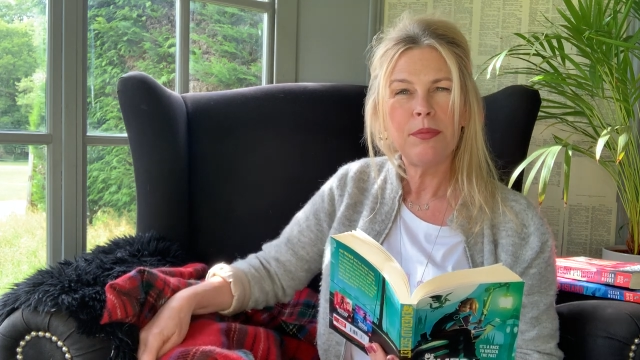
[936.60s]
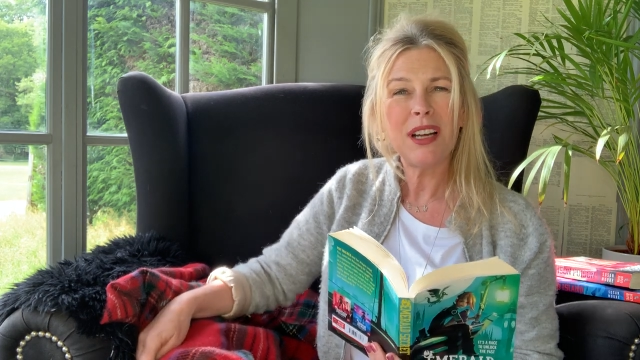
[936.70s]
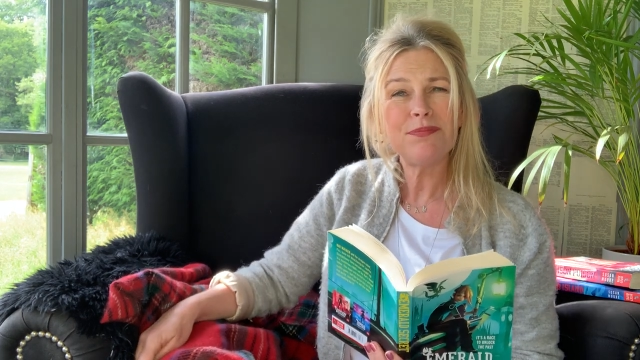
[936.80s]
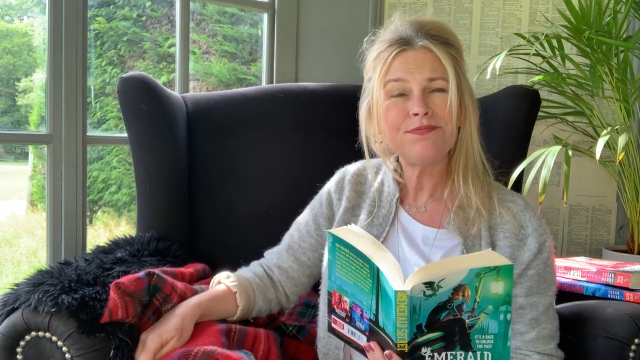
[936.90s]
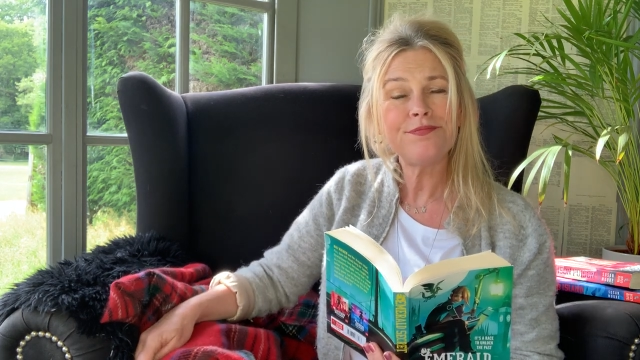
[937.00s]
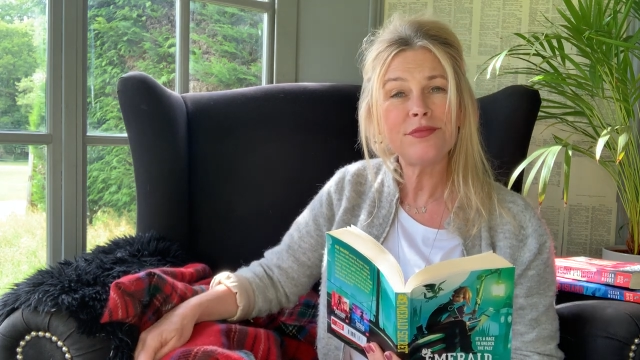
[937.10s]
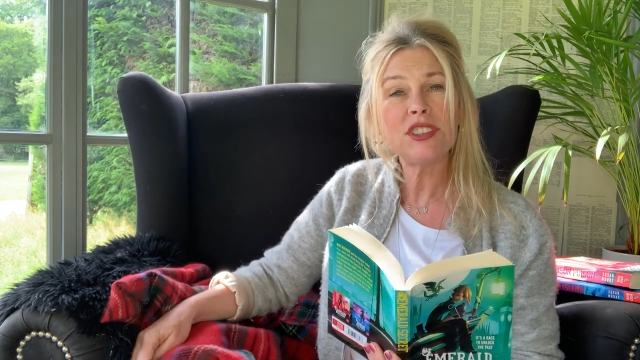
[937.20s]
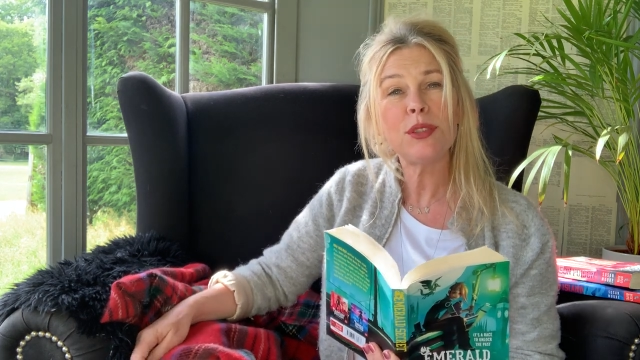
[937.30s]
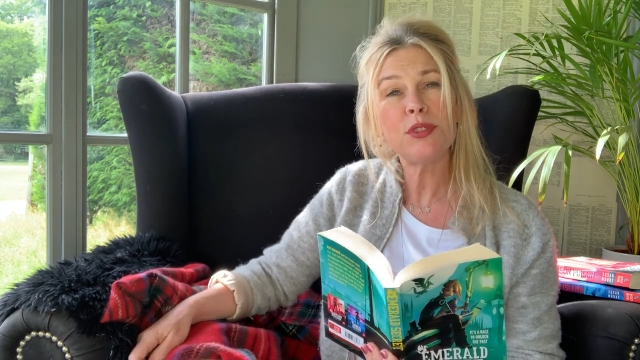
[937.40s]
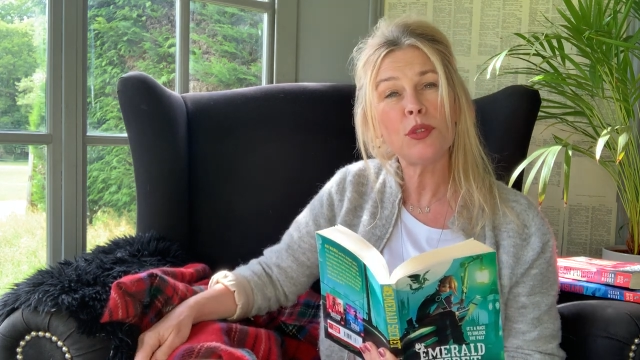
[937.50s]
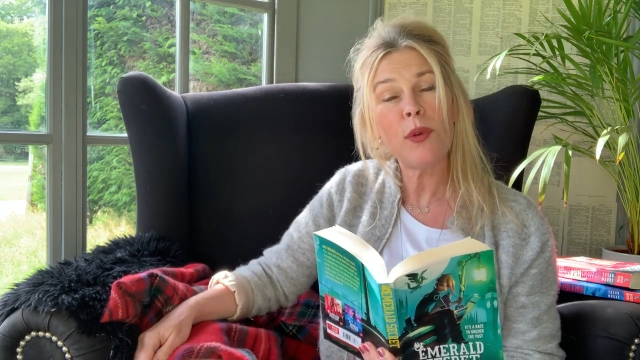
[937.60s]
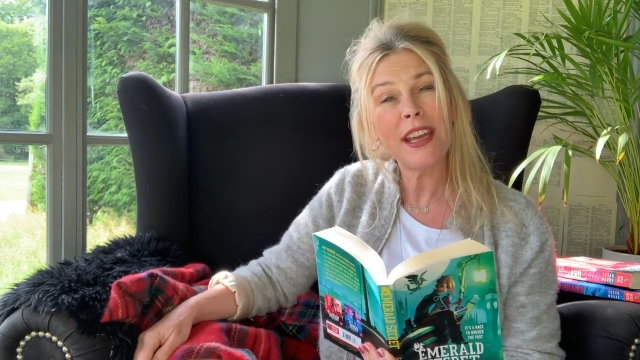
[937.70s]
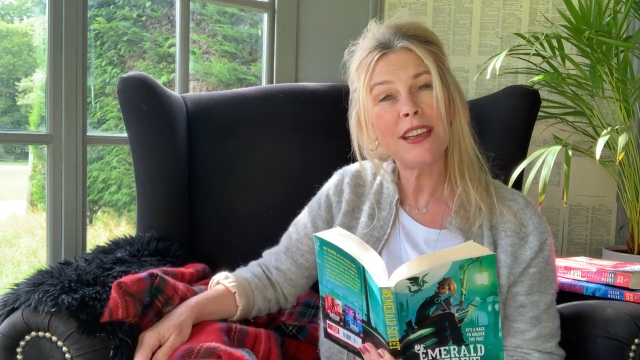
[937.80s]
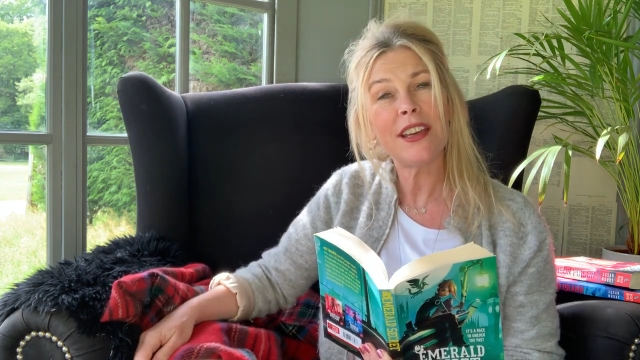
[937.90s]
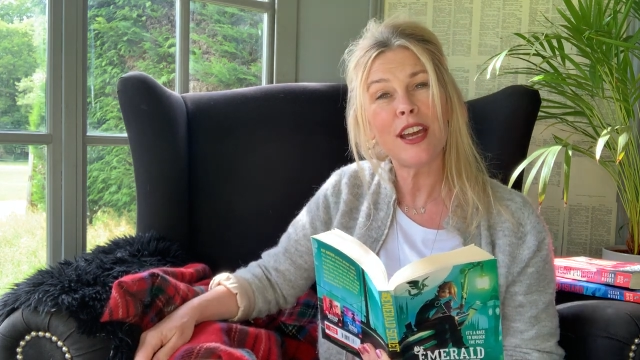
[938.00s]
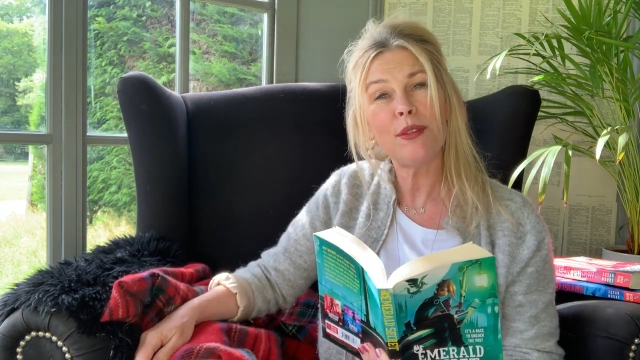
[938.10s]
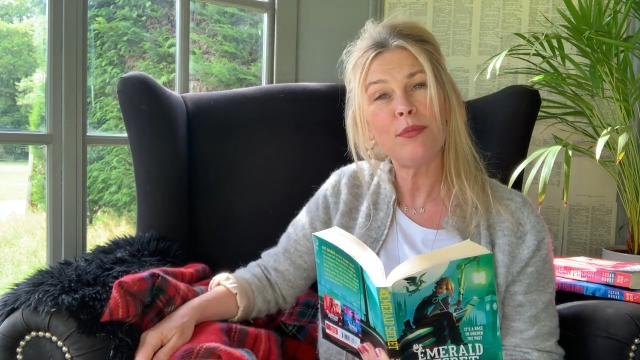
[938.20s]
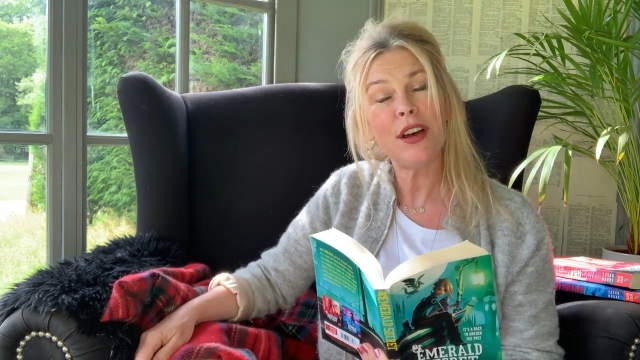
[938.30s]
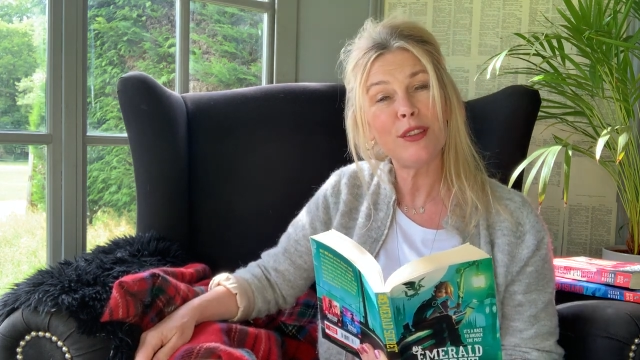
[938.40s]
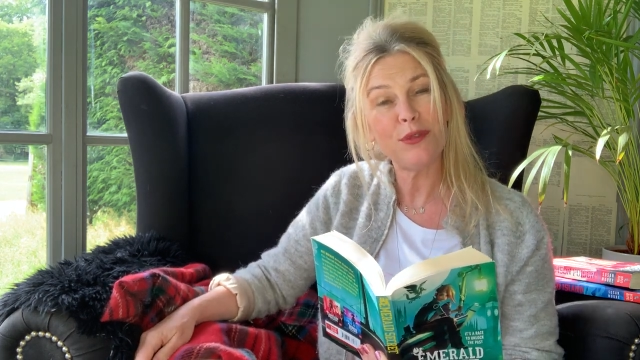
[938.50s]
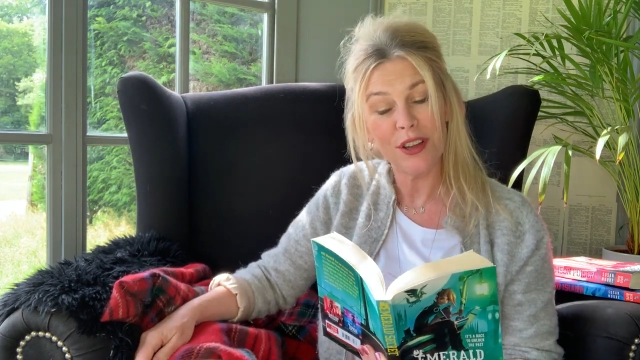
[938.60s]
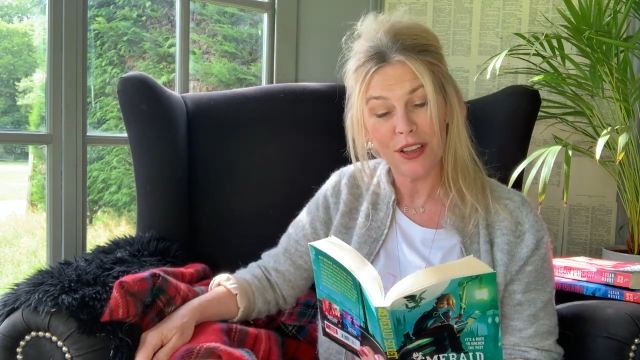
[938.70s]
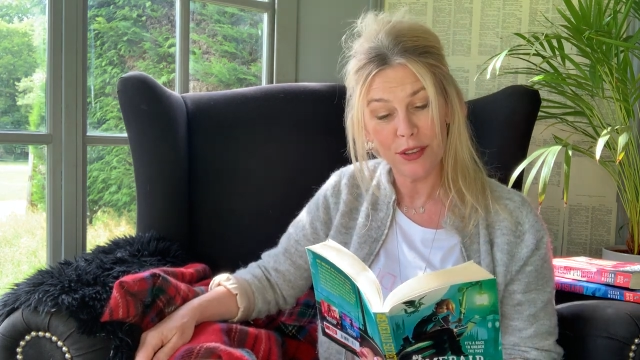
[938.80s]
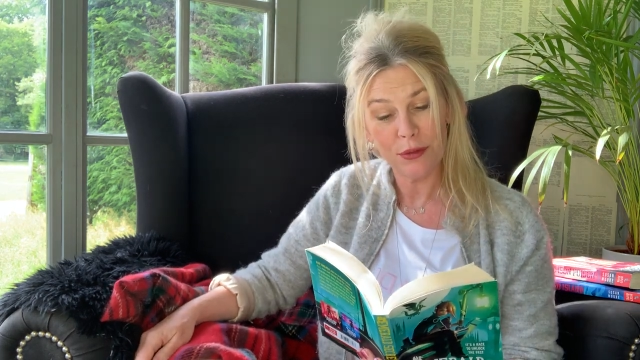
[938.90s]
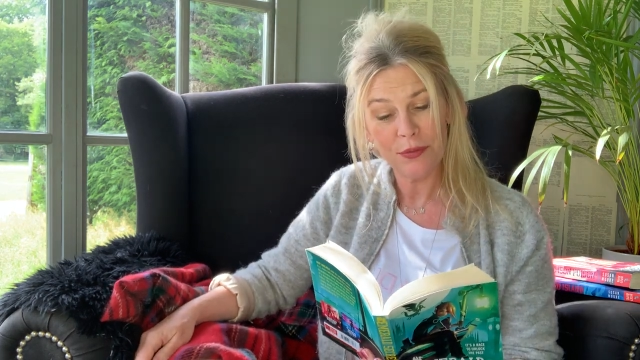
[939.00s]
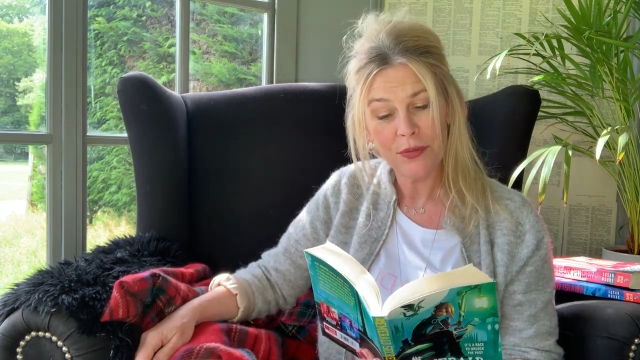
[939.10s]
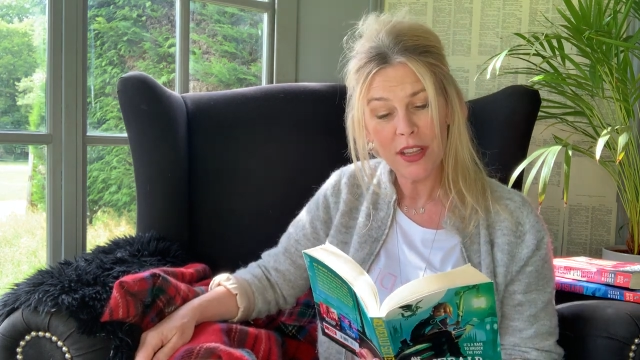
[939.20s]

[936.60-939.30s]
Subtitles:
But she was awake again by 5.